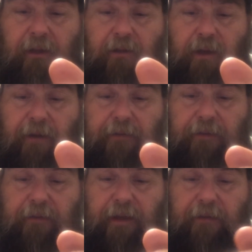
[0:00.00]
you have
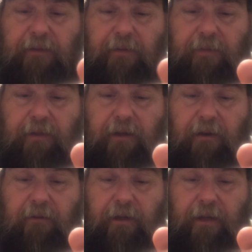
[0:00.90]
to have something
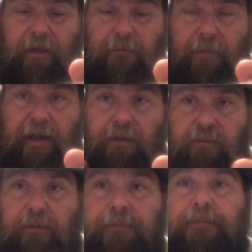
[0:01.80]
called a
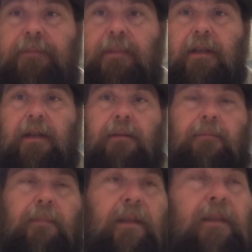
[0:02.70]
mandrel.
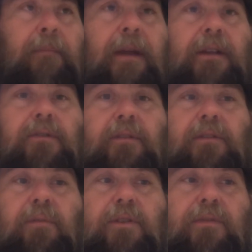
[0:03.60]
And the mandrel
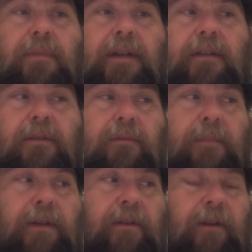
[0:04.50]
is what you
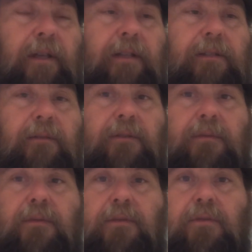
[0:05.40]
make your links on.
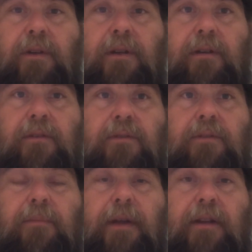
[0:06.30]
You use
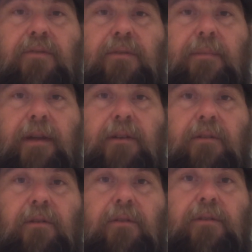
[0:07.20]
the mandrel to make
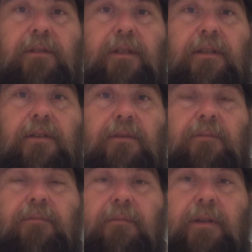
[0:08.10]
coils, and then
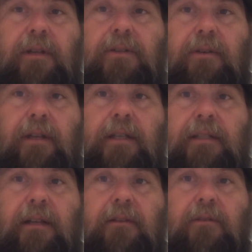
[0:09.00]
you cut your links
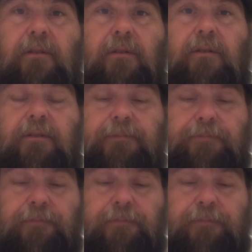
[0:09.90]
out of the coils.